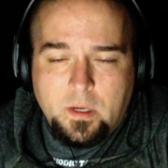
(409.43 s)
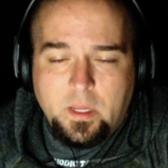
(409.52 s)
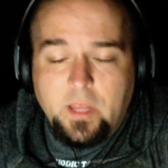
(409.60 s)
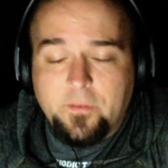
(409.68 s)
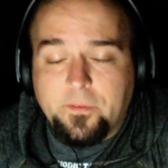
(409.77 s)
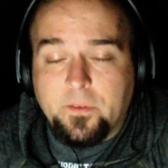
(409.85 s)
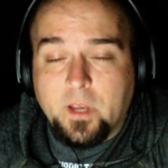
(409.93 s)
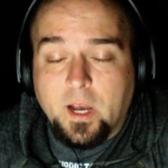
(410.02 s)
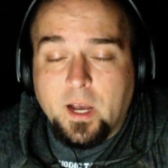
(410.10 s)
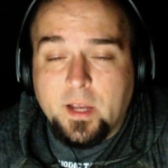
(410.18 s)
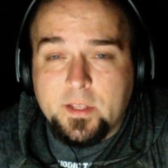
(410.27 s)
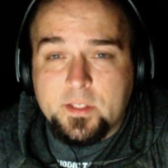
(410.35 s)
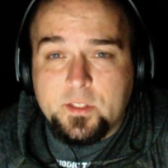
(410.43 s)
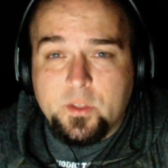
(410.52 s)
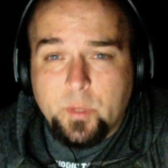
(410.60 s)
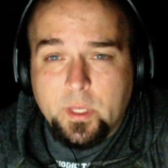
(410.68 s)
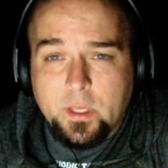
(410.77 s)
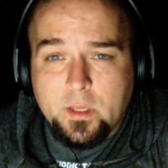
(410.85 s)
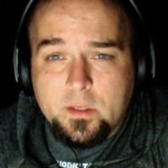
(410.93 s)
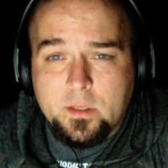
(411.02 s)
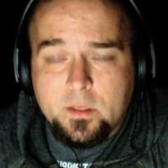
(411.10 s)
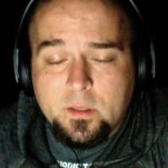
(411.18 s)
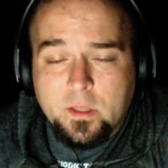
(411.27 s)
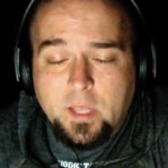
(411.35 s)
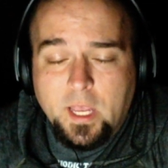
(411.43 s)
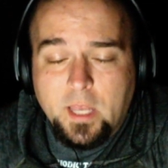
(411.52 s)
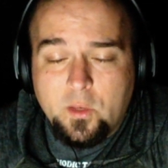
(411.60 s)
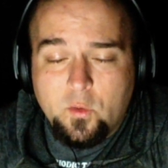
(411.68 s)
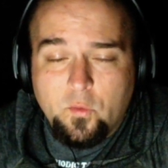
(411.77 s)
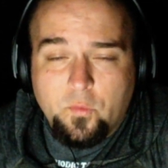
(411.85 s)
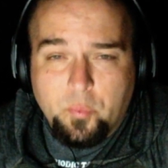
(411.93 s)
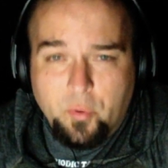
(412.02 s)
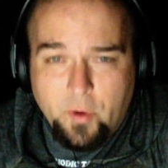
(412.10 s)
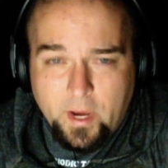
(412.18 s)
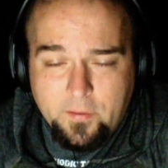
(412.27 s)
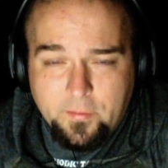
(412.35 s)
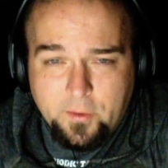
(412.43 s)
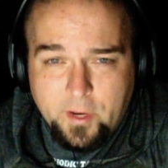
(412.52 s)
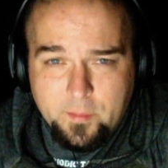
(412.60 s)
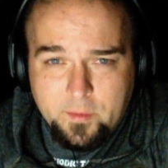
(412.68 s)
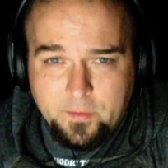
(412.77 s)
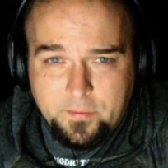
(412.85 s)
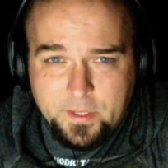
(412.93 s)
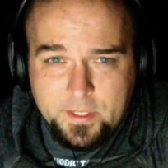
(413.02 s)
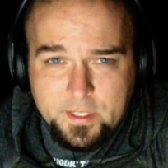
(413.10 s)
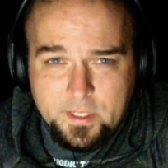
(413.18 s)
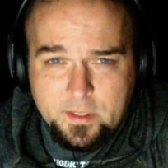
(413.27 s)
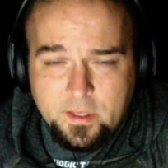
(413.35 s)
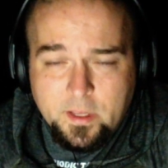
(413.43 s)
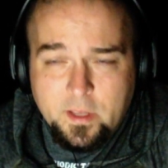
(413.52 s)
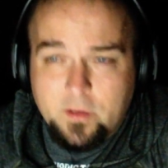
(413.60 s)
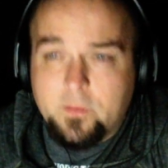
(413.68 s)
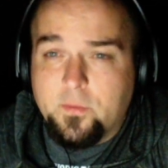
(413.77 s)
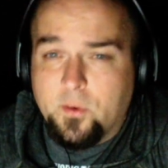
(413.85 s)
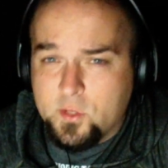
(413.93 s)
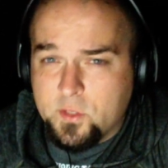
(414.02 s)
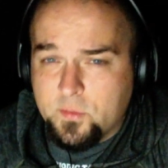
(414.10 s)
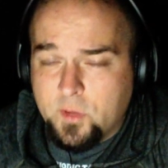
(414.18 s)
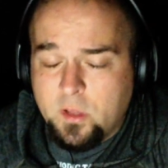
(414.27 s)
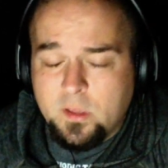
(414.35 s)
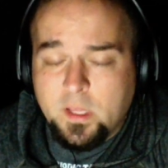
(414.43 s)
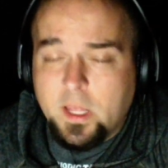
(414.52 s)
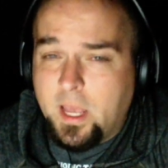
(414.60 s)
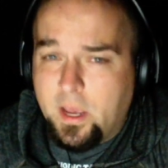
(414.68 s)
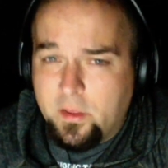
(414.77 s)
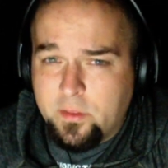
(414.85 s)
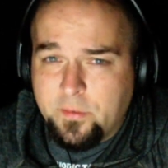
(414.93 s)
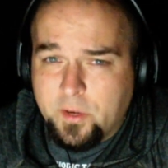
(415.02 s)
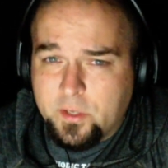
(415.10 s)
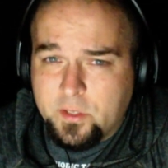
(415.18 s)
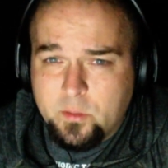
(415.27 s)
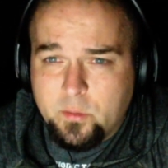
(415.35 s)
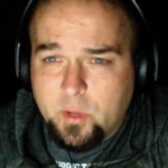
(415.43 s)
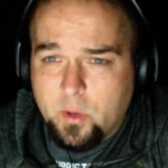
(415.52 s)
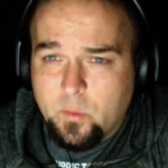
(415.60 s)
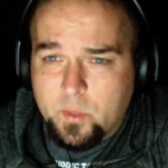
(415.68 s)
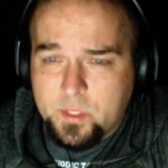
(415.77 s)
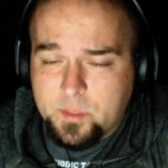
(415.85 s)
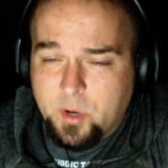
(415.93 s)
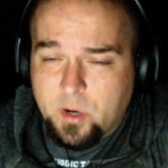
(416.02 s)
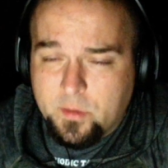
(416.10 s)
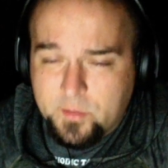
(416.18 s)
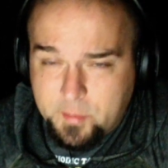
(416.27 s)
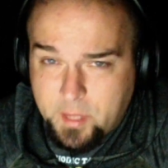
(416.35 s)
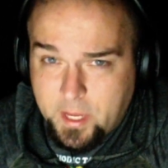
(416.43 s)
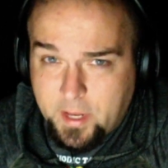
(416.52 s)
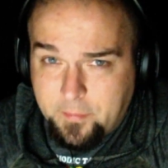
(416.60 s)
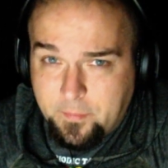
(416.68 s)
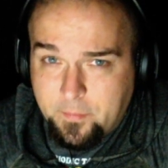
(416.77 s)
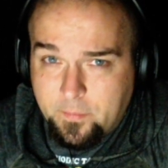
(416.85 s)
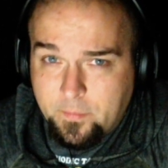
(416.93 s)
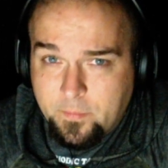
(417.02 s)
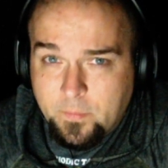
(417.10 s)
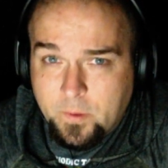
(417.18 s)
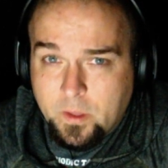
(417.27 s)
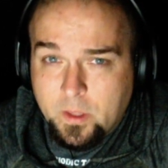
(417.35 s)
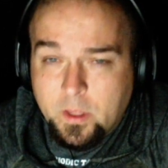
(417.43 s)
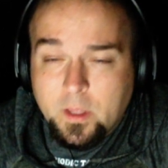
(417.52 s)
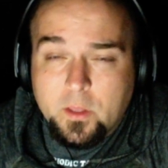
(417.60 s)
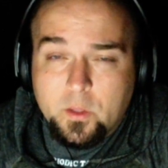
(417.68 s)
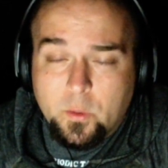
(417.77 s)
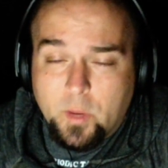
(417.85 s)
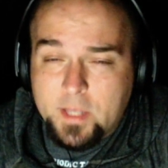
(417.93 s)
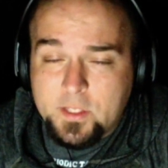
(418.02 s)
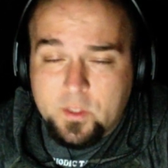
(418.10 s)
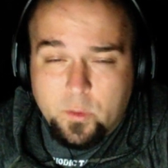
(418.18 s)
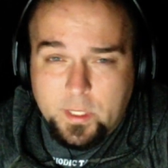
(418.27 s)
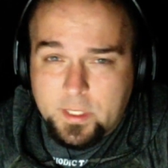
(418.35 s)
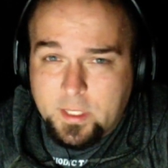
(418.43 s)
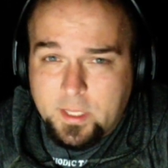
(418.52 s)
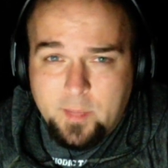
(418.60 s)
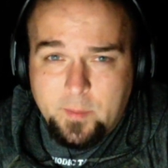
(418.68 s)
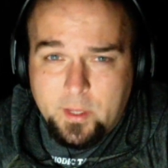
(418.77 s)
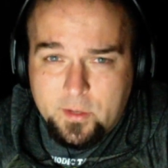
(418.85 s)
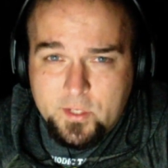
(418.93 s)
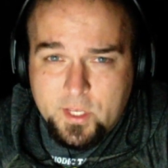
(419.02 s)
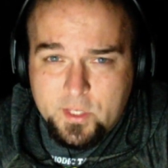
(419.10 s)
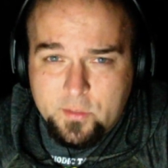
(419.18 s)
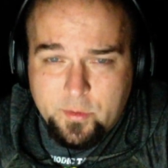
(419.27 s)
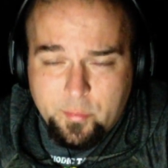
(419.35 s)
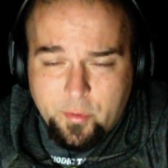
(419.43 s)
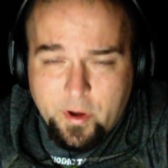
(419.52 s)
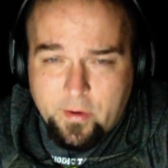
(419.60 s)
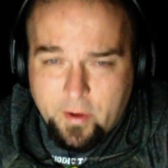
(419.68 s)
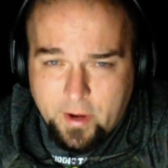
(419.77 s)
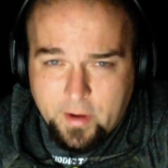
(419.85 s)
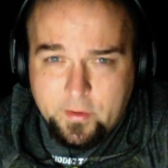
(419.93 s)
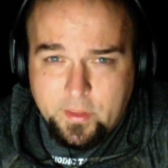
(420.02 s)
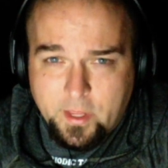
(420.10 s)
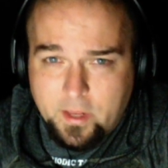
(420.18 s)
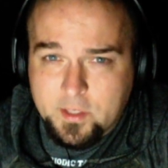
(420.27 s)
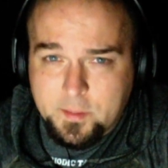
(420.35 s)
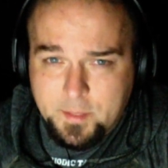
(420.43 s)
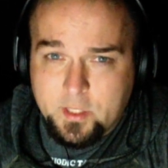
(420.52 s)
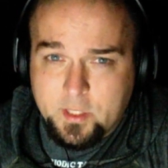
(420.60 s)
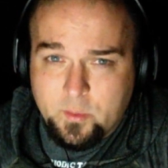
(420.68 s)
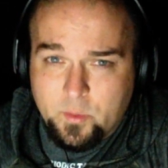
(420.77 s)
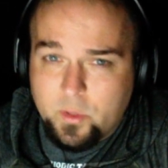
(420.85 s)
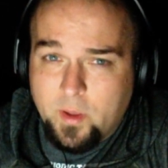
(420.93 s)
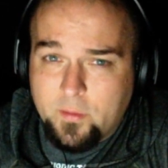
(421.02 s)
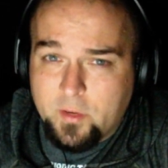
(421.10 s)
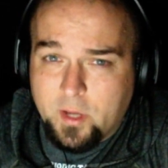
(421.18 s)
If God is doing it and you've prayed for him to fix it, first of all, how the fuck do you know it wasn't part of his plan? You guys don't get to claim intercessory prayer on everything, especially when you have a